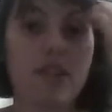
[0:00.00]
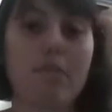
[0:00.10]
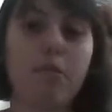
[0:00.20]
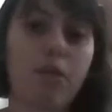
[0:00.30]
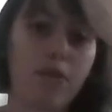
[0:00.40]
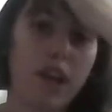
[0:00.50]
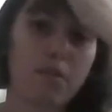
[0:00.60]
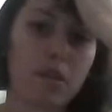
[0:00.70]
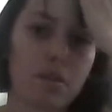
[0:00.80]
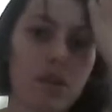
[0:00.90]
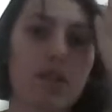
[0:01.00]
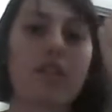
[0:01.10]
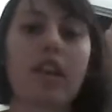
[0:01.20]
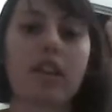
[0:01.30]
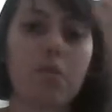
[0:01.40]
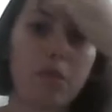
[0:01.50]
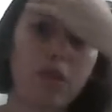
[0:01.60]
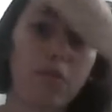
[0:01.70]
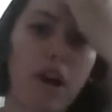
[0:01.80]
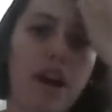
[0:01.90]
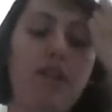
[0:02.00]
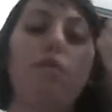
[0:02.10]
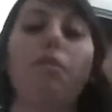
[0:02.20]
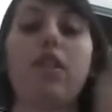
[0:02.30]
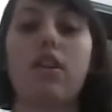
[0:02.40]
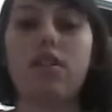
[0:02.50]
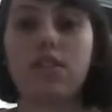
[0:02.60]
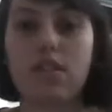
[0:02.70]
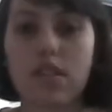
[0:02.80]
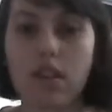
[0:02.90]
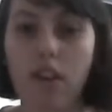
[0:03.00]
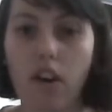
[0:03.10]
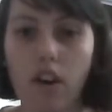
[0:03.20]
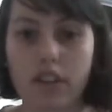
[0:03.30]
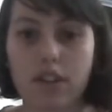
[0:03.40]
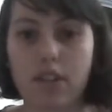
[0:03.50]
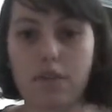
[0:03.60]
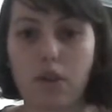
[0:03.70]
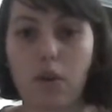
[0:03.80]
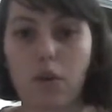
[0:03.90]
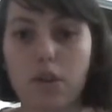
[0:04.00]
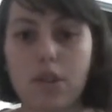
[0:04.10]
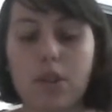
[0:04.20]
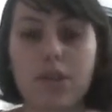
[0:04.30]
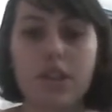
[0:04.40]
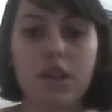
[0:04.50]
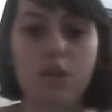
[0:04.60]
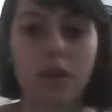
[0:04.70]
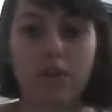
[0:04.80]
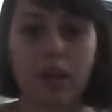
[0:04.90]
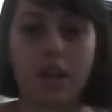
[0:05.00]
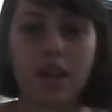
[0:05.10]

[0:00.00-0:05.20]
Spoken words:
of his more famous works is like The Blue Rider, where there's all these different horses and they sort of